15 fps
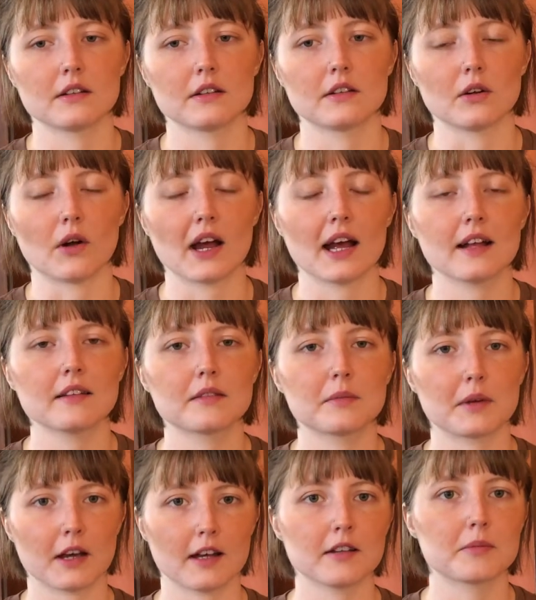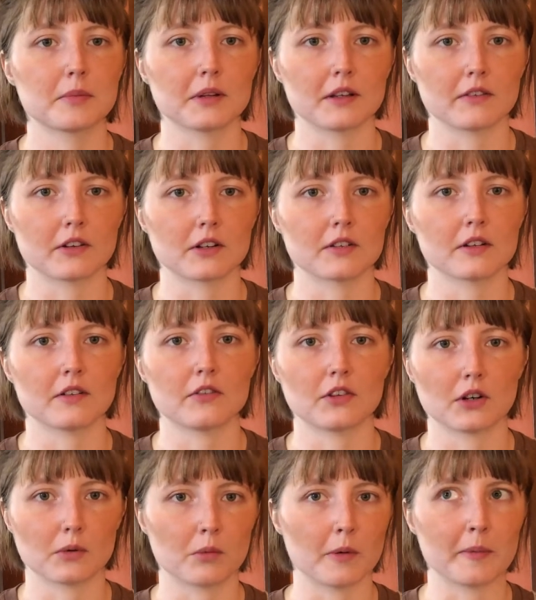You know, as believers, if
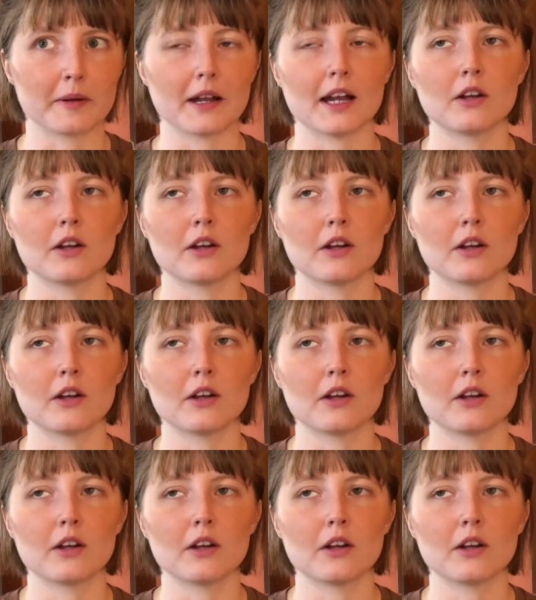you're a woman,